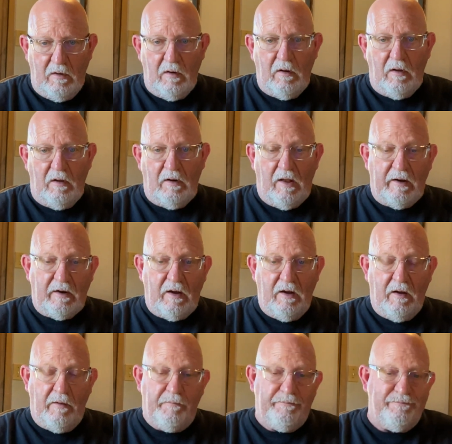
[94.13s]
and like
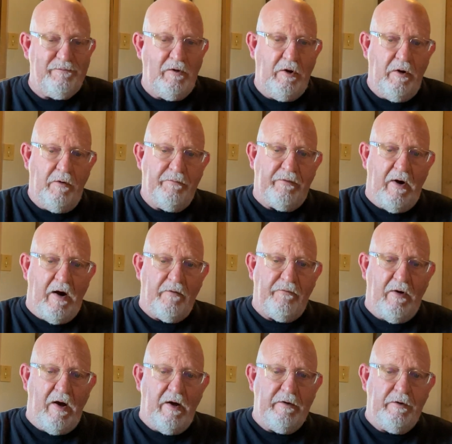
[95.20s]

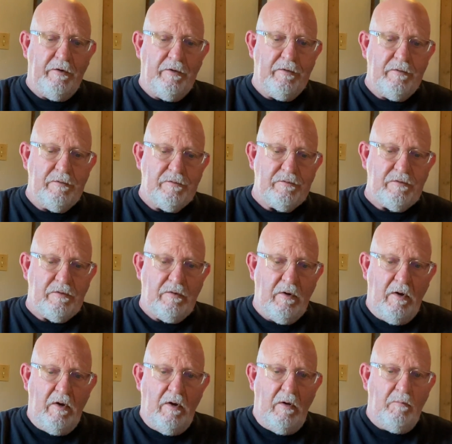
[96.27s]
firefighters,
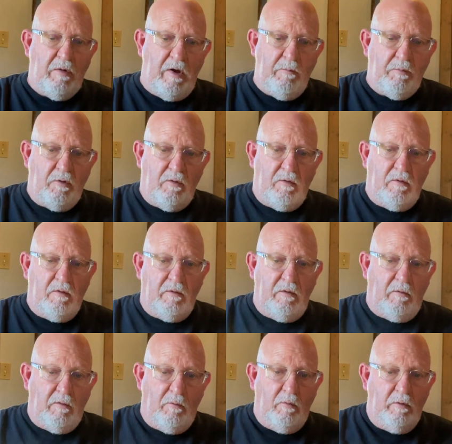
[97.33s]
people,
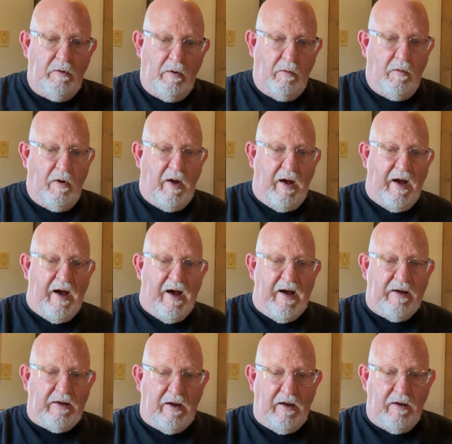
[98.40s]
or when you're
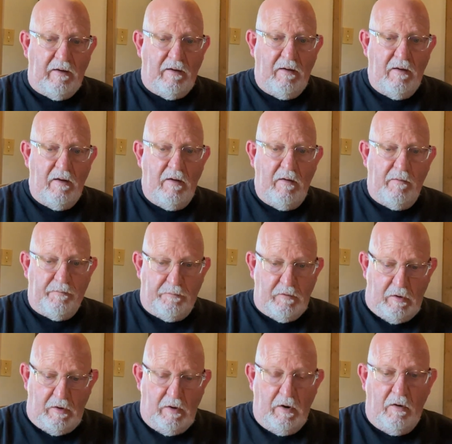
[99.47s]
hiking,
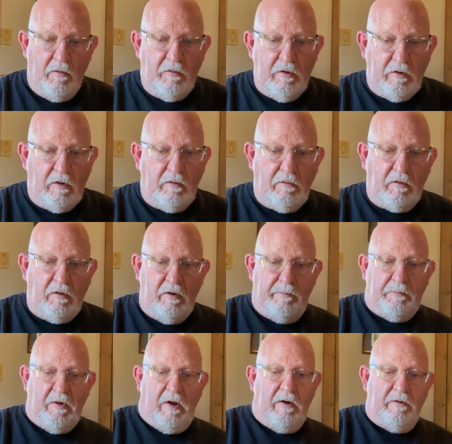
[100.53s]
you could clip
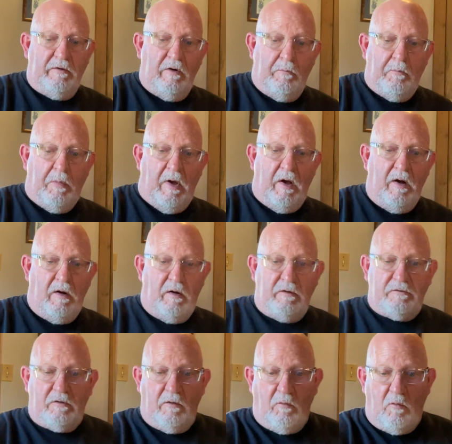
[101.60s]
that on your
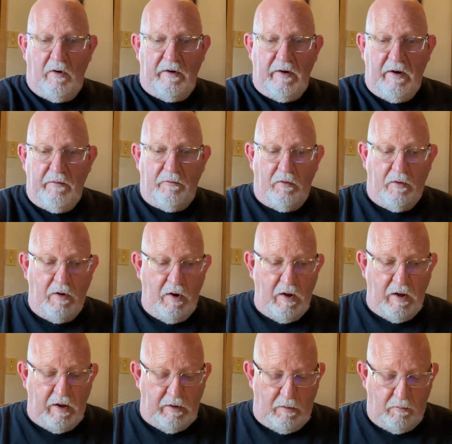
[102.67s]
belt or whatever,
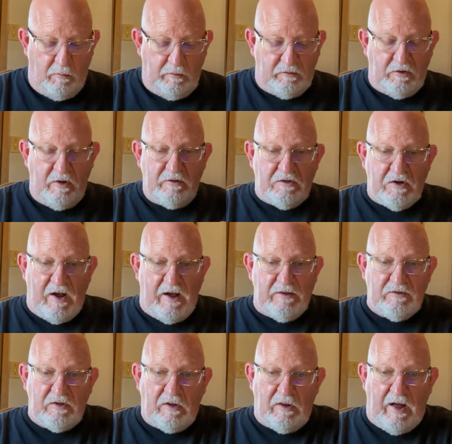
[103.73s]
and it
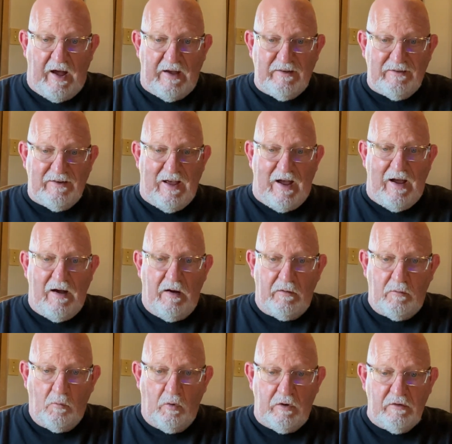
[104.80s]
shines the light down
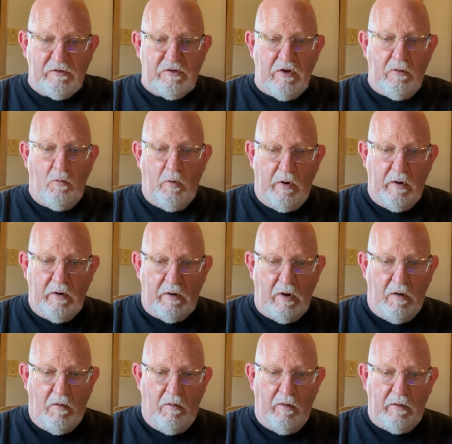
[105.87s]
where you see where you're
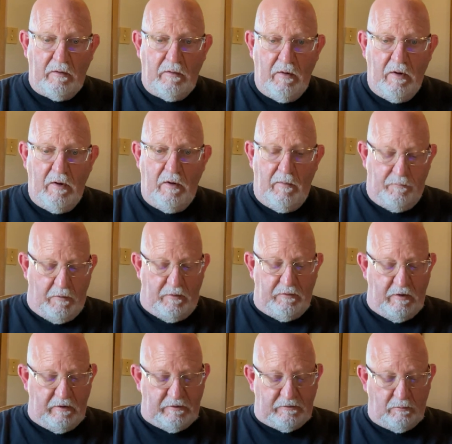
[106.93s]
going. And
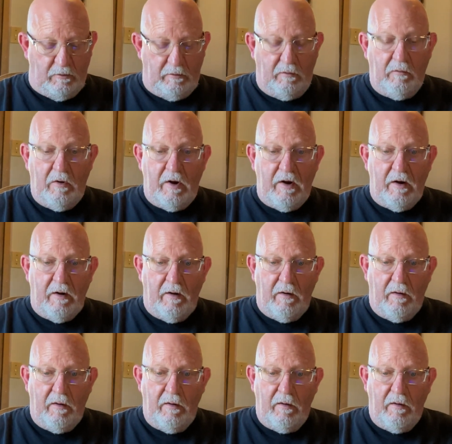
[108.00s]
this one here,